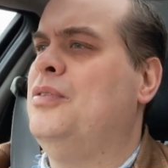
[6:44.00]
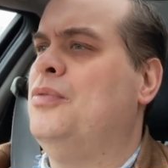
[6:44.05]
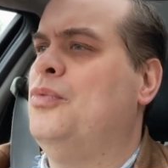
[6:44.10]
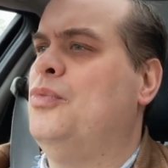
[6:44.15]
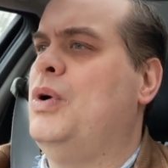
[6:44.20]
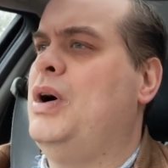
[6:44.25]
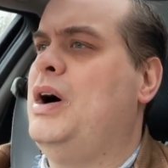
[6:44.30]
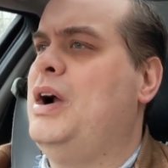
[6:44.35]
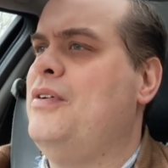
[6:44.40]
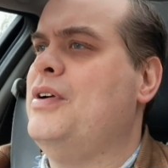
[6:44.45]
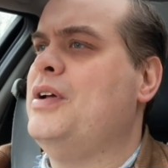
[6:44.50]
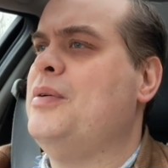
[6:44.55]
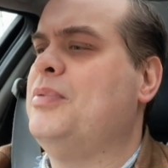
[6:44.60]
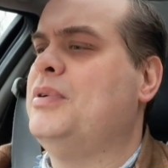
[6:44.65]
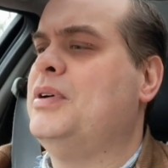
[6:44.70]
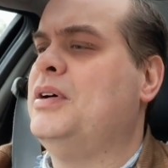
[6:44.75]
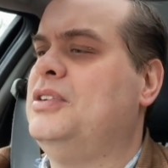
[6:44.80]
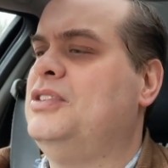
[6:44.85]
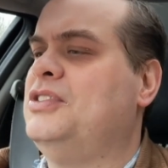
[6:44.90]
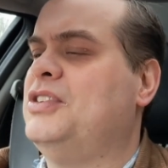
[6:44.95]
Um, and we've
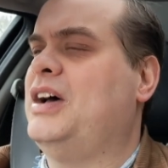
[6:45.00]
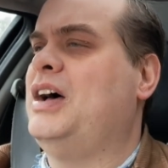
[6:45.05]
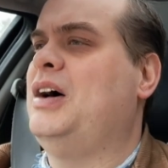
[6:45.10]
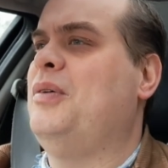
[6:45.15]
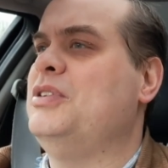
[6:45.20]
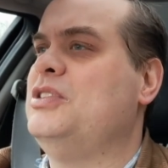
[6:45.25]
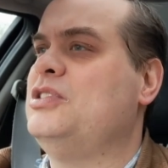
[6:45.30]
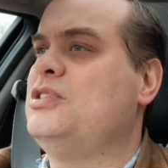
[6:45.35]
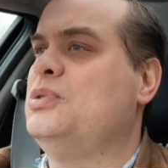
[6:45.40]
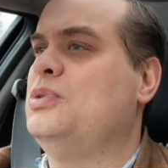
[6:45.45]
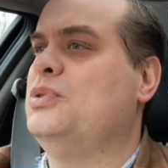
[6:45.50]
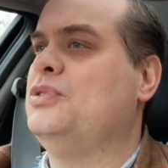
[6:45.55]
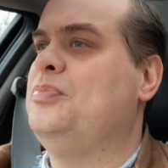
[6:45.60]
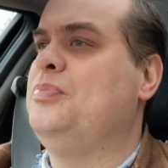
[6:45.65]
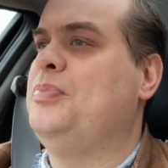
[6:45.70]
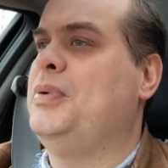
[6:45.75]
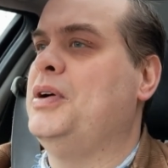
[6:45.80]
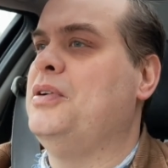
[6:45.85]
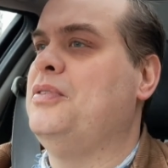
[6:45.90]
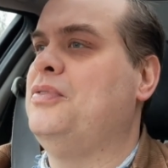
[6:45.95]
had both instances of
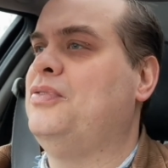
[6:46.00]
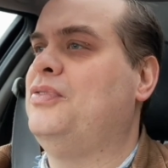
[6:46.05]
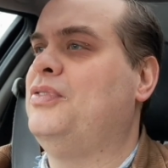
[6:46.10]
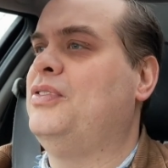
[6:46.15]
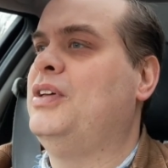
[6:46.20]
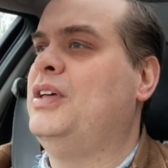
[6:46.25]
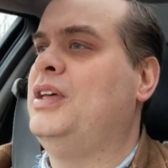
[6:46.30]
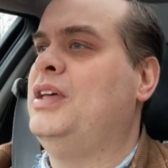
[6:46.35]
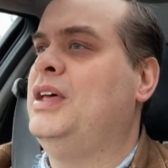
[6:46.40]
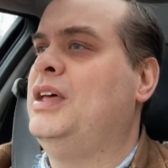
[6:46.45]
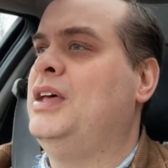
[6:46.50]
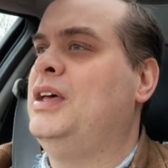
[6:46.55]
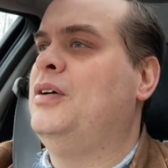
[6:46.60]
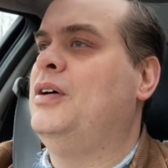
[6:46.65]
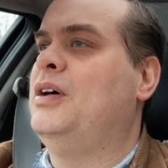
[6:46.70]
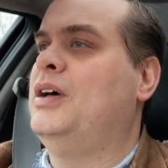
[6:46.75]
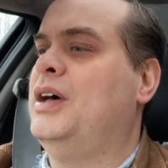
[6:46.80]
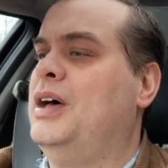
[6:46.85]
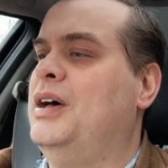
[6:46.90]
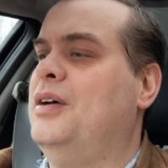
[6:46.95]
that, of that with
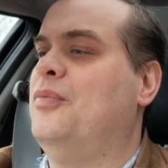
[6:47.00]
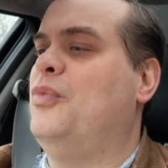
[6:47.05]
the,